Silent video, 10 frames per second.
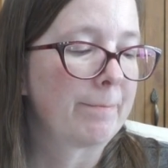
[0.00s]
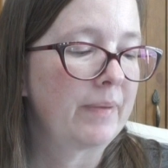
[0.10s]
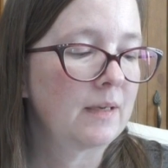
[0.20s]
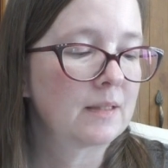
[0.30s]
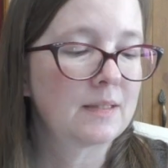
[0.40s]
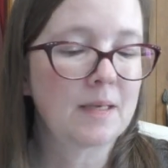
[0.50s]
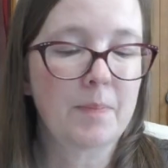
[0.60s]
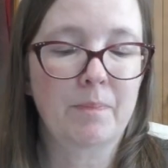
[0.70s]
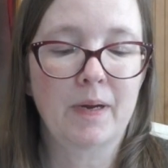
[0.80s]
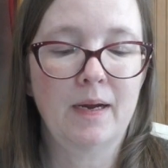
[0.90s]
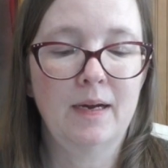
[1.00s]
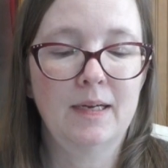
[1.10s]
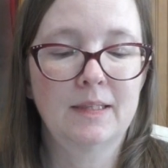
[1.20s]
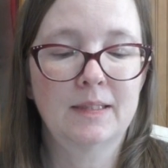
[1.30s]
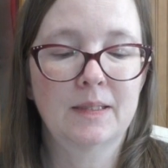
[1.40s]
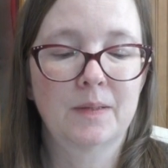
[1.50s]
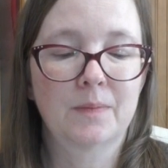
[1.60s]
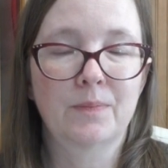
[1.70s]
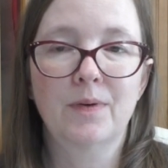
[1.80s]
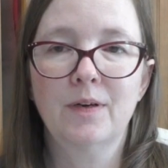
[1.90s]
pick this up and
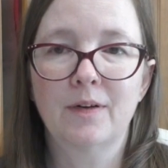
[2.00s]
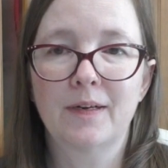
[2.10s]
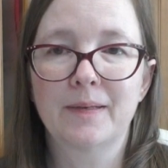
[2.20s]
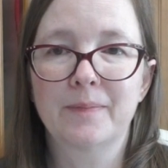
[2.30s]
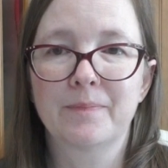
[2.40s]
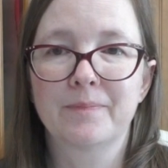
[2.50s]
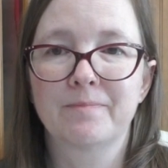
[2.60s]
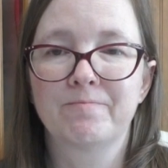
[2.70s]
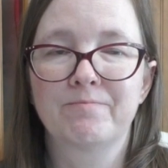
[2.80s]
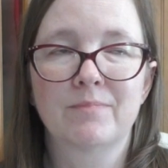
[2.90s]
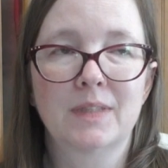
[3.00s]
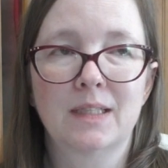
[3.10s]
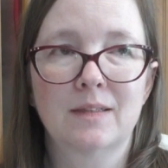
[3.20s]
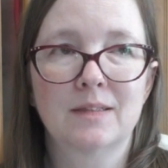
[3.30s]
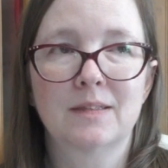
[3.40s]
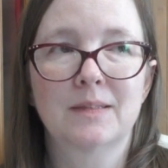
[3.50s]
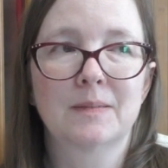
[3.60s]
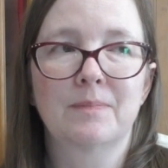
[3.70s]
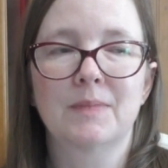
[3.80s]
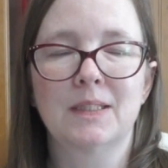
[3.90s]
work on it, because
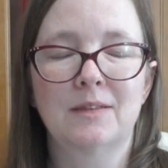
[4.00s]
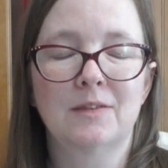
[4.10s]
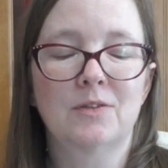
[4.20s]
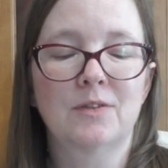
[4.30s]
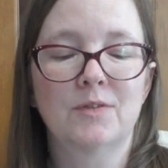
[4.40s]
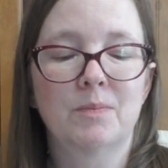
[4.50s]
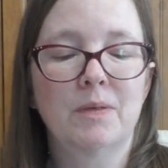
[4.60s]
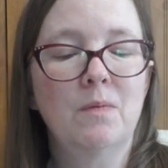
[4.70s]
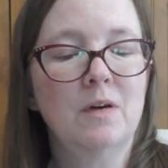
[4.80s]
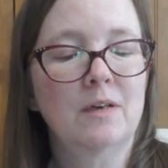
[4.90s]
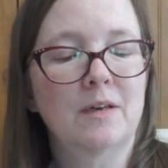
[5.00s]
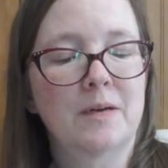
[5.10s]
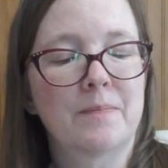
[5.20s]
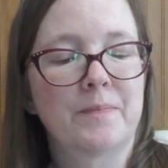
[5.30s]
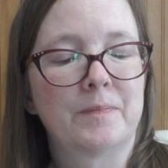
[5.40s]
it deserves to be worked on.